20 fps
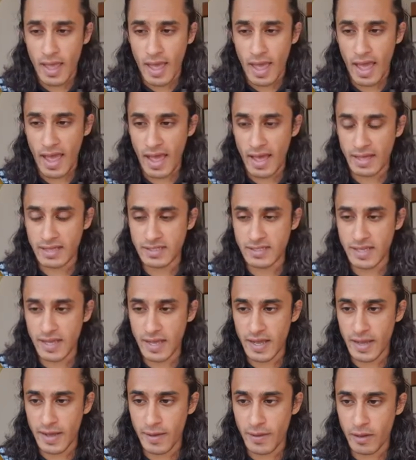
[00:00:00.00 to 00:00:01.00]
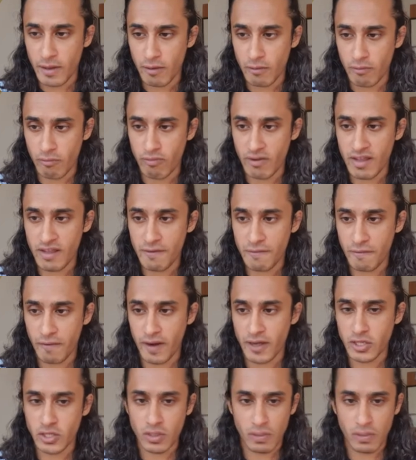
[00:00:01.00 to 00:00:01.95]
and refresh the